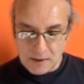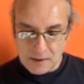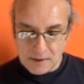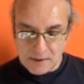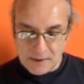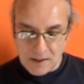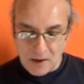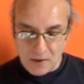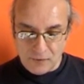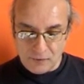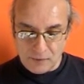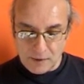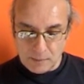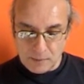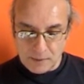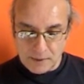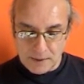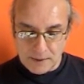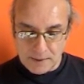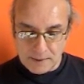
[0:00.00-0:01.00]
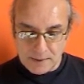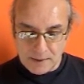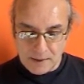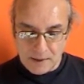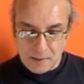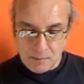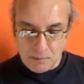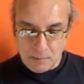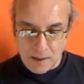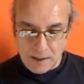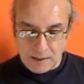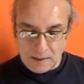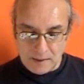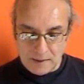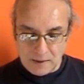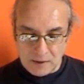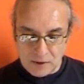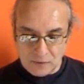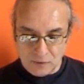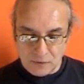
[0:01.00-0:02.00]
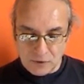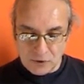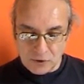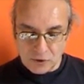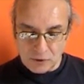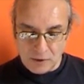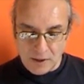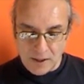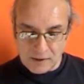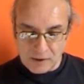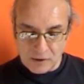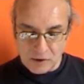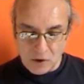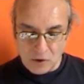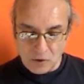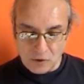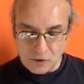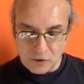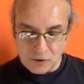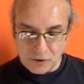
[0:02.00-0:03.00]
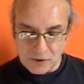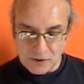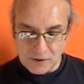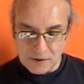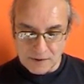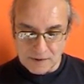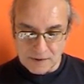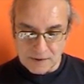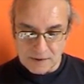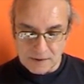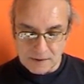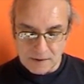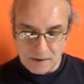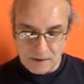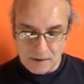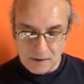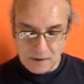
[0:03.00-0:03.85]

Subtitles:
self-limited by individualized consciousness.